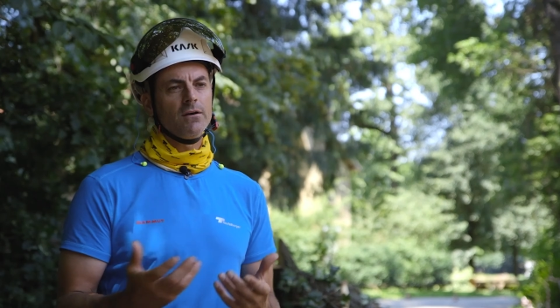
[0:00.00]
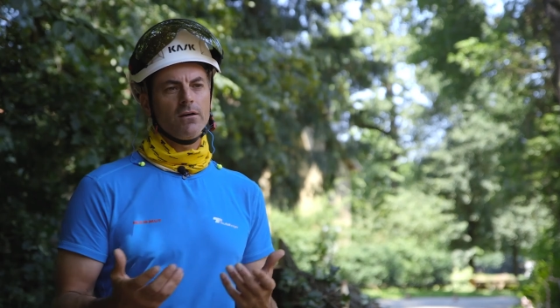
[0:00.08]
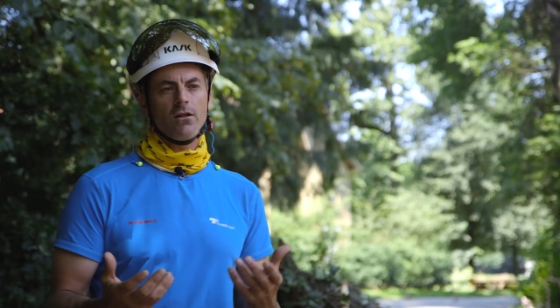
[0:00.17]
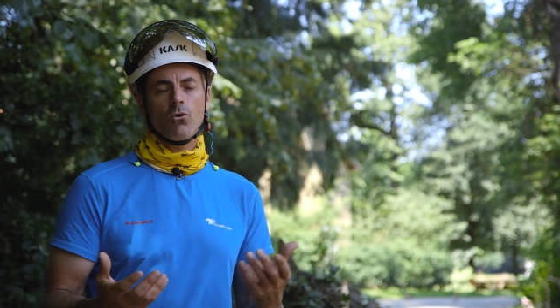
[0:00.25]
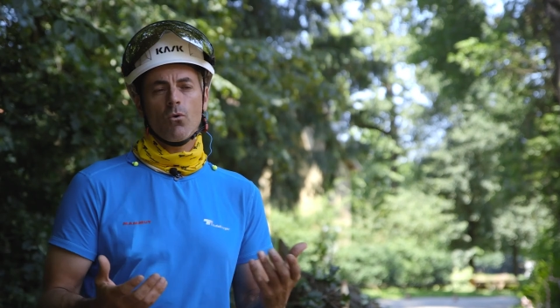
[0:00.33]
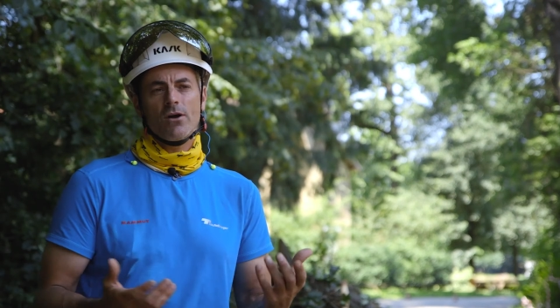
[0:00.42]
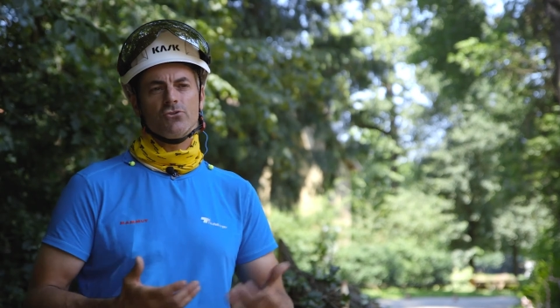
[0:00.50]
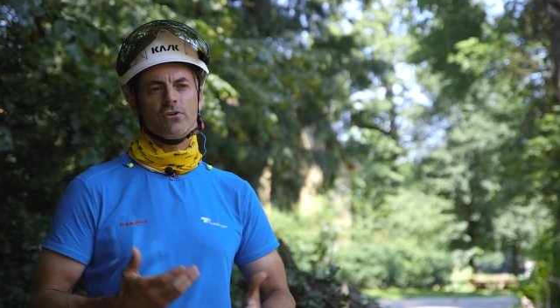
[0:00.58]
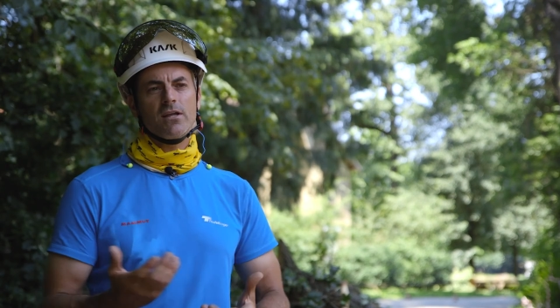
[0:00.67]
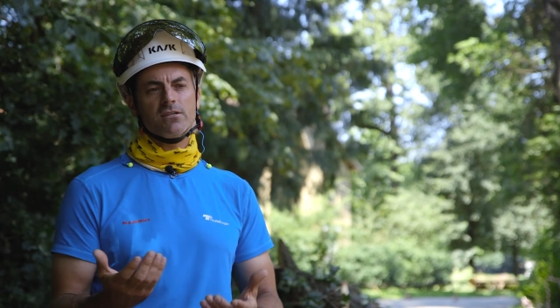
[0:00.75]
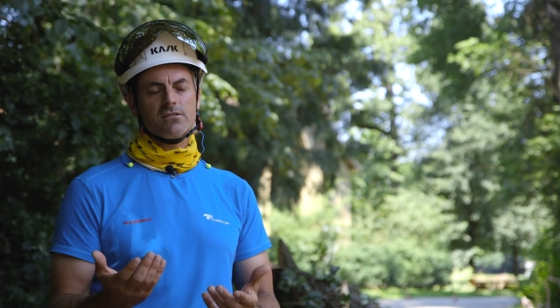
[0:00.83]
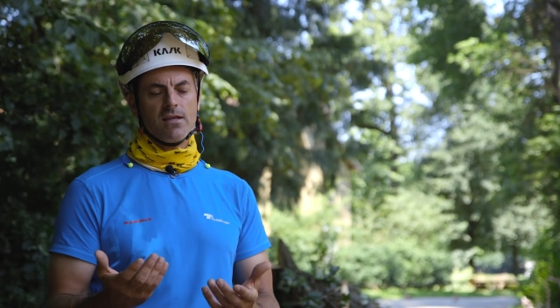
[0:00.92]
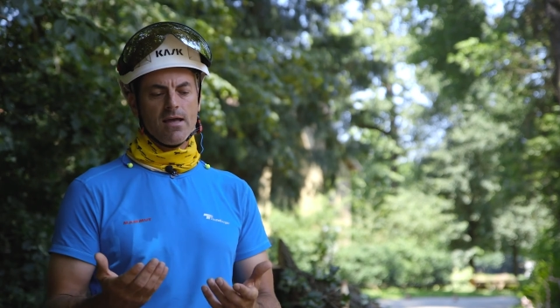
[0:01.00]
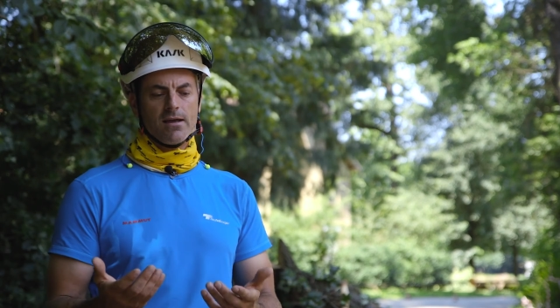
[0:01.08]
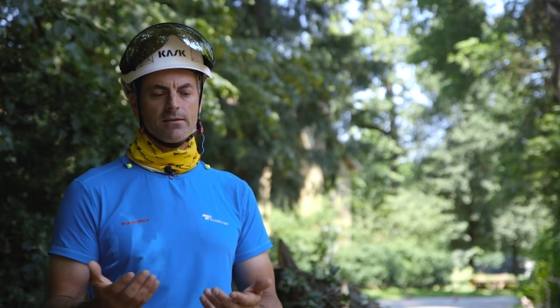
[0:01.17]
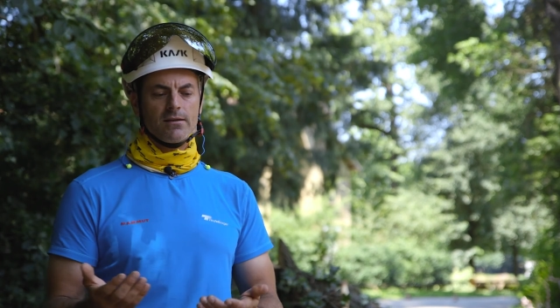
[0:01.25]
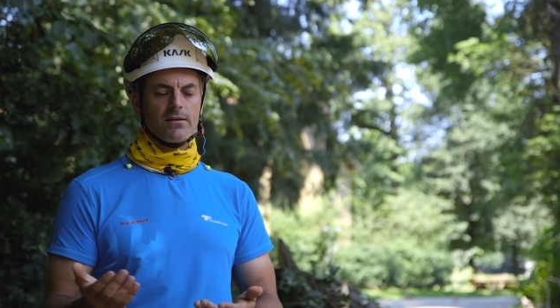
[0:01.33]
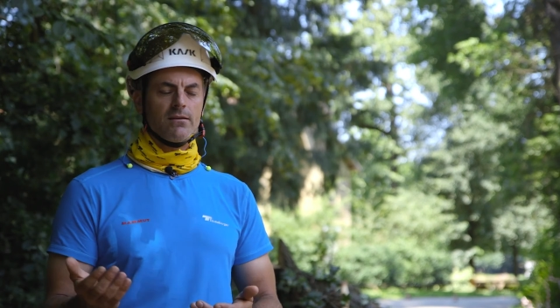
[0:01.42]
Otherwise, you get
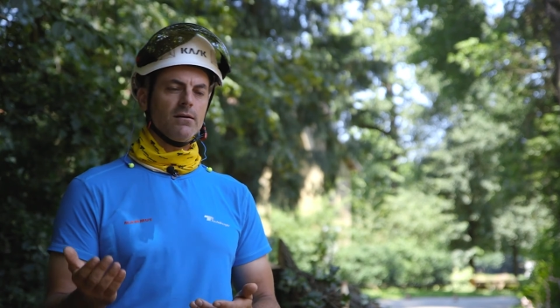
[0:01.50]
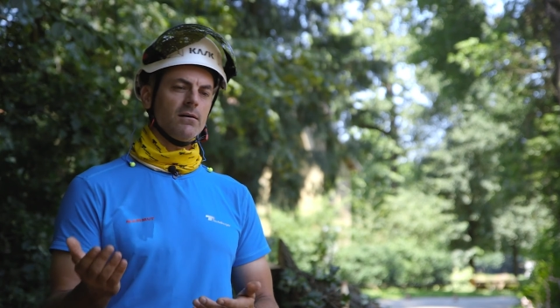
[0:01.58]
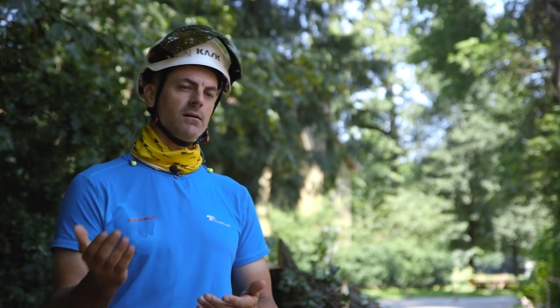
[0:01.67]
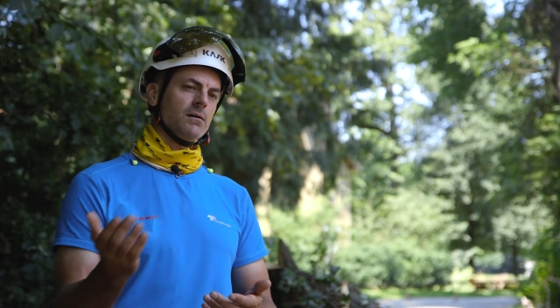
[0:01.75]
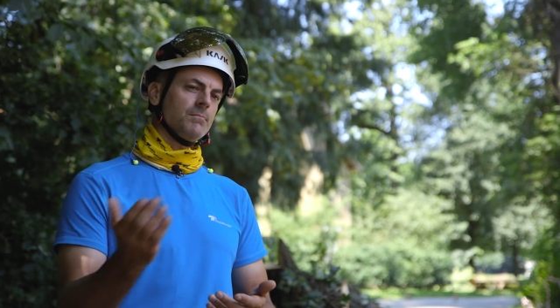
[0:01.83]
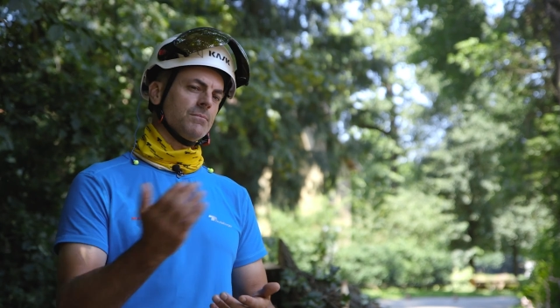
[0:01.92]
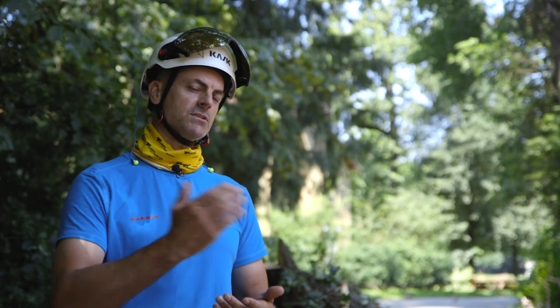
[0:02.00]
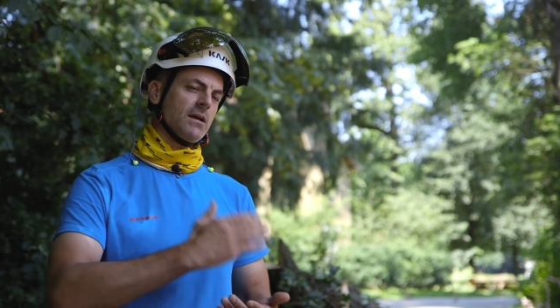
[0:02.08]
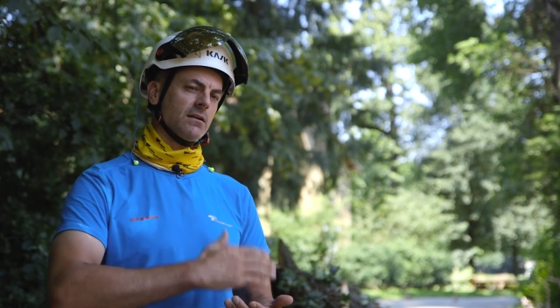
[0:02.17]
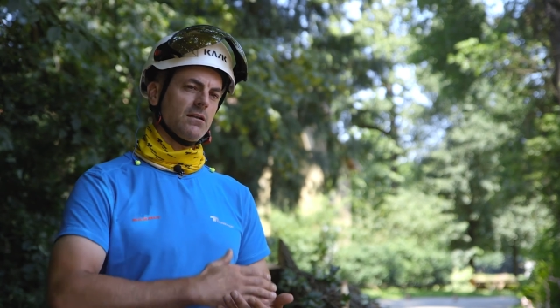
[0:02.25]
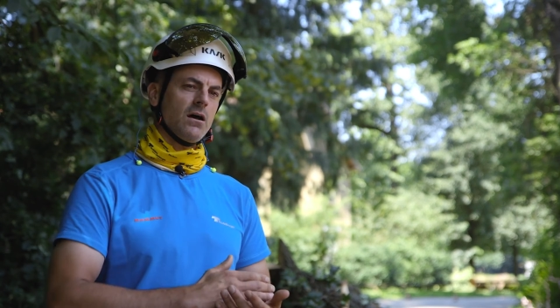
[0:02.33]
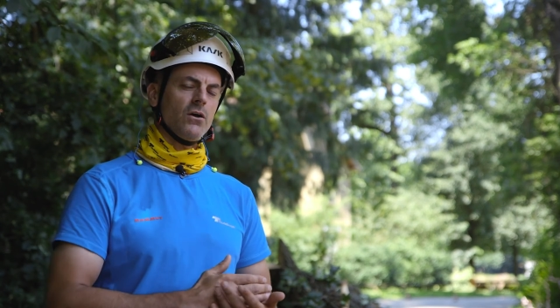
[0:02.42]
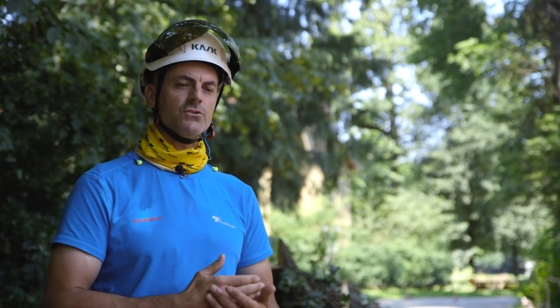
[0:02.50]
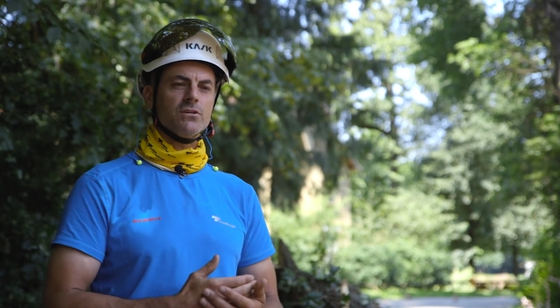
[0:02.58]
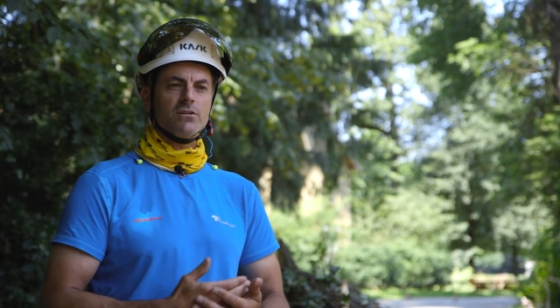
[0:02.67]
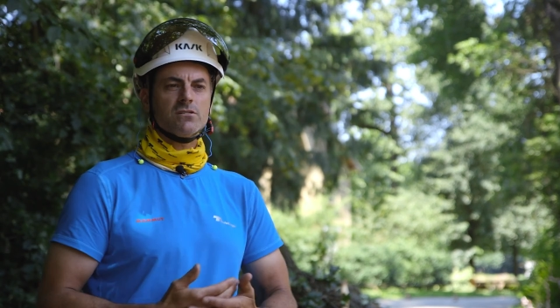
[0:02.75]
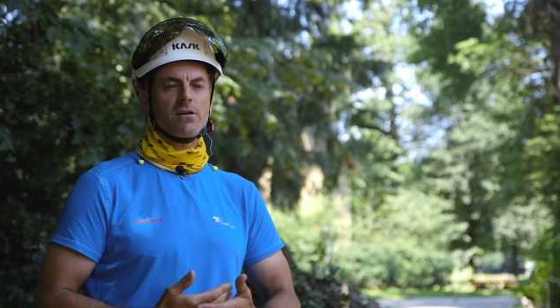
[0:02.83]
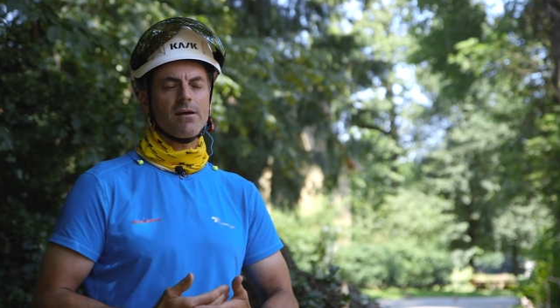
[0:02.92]
stagnant. Technology
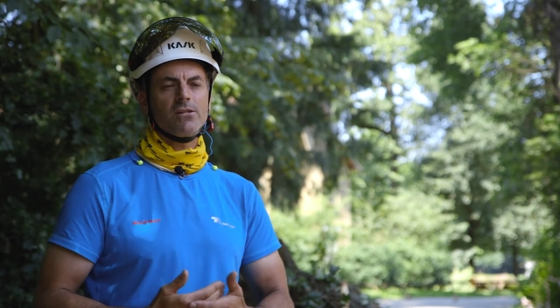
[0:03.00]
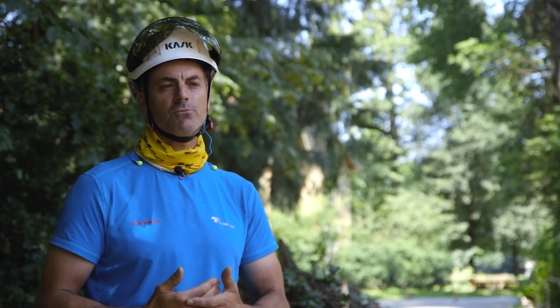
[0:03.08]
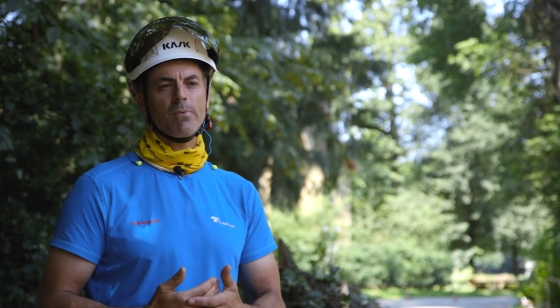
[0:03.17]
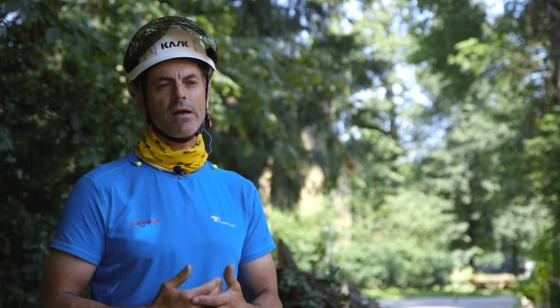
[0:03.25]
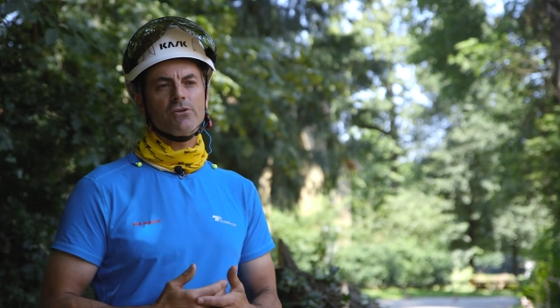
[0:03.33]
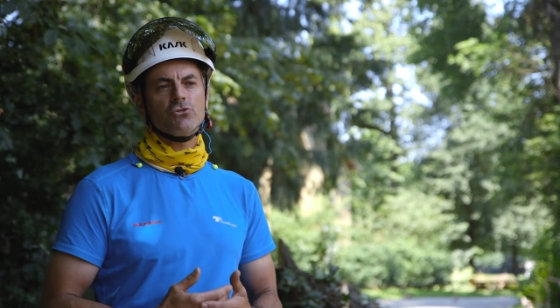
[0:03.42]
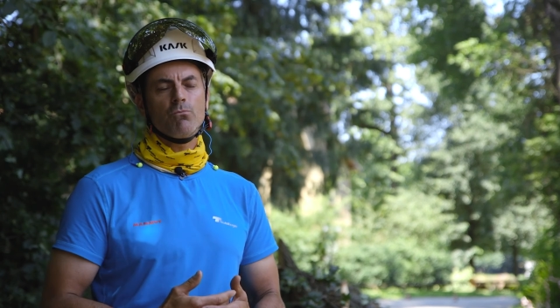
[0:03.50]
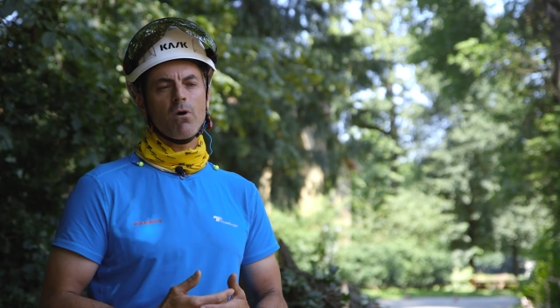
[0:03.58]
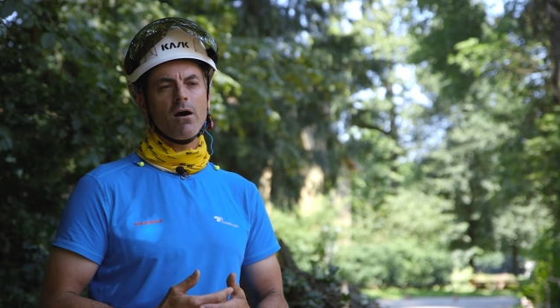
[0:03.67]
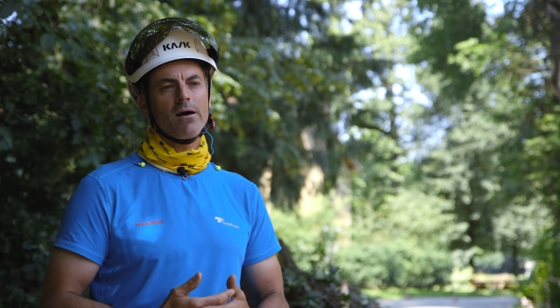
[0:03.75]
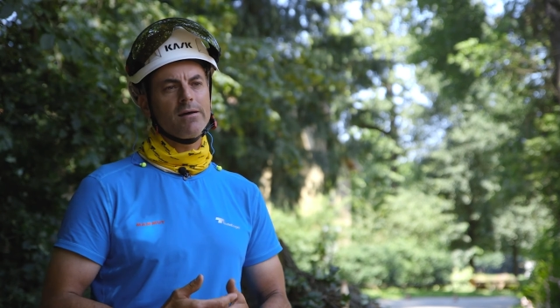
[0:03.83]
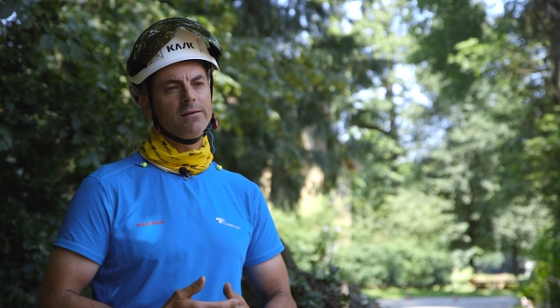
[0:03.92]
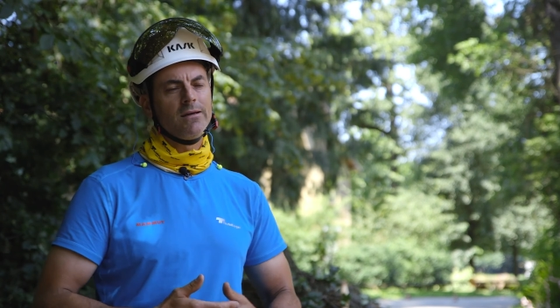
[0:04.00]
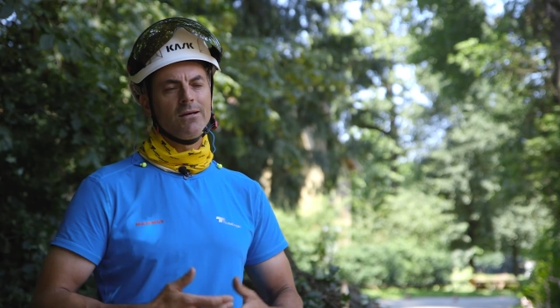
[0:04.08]
and science pass you by.